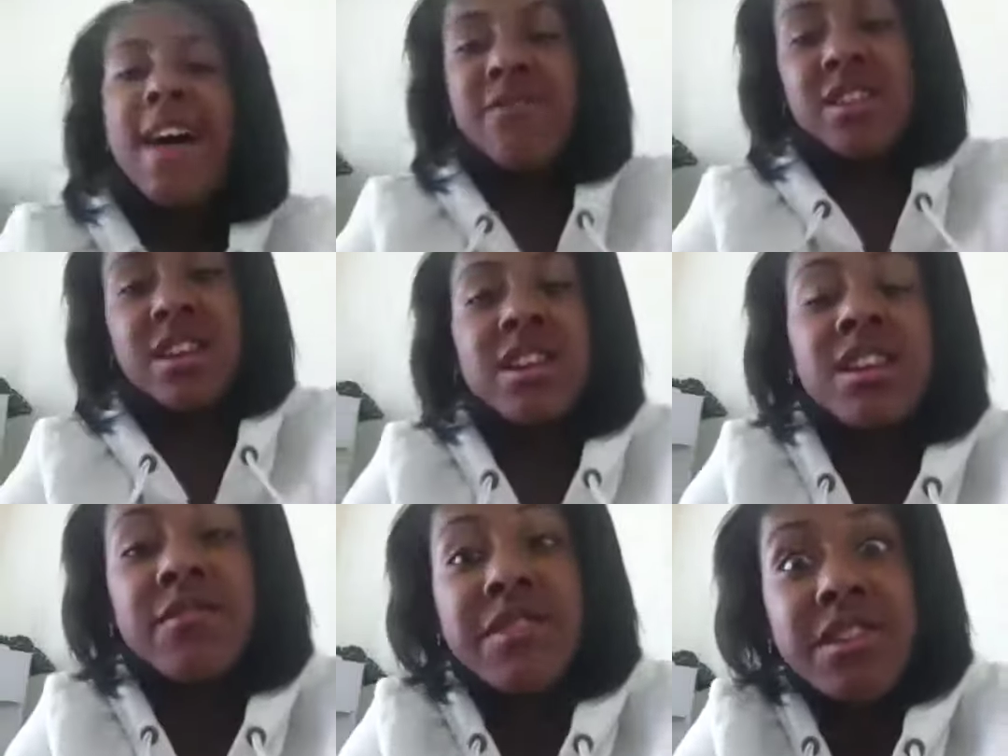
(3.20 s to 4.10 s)
Haven't done
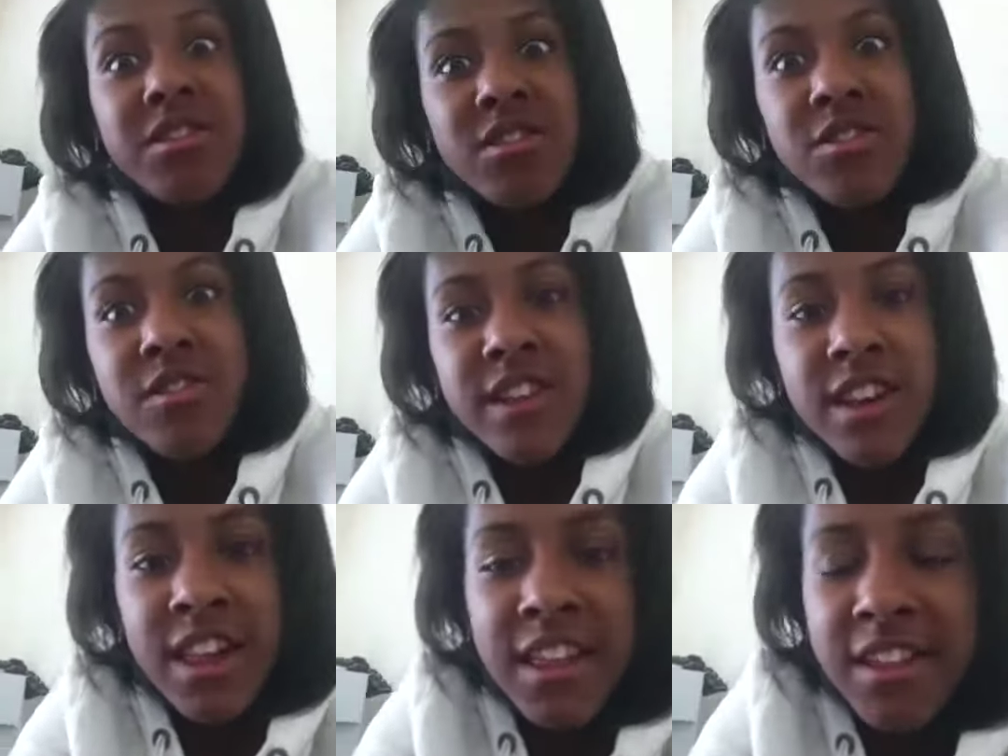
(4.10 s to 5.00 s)
a video
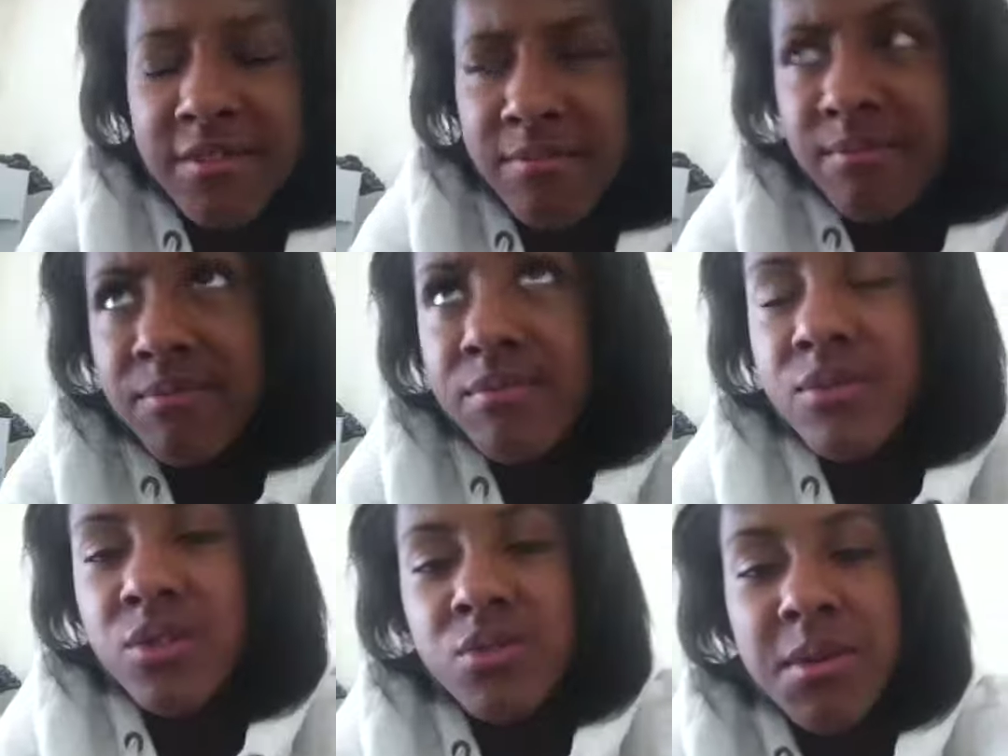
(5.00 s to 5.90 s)
in like
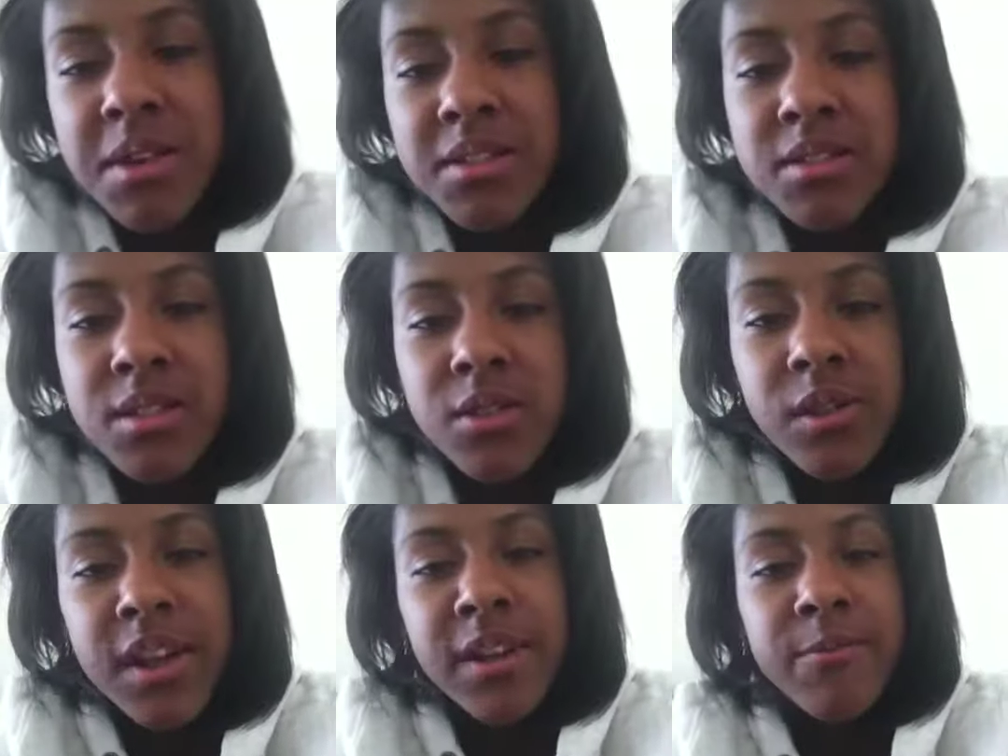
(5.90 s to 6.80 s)
2 weeks, so
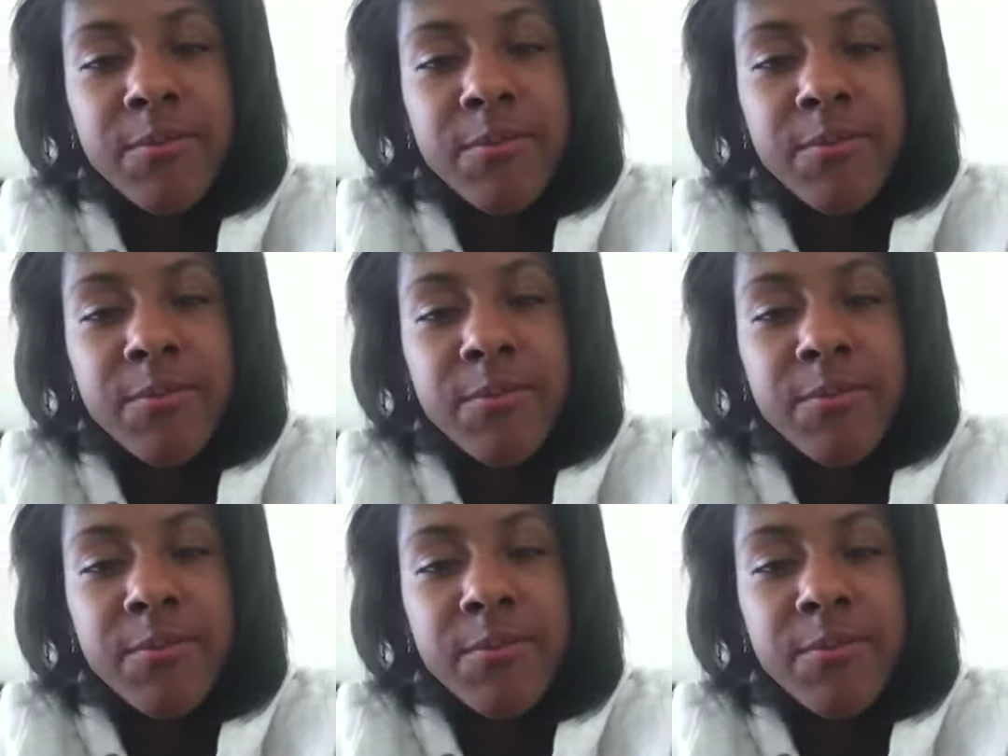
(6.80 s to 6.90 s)
yeah.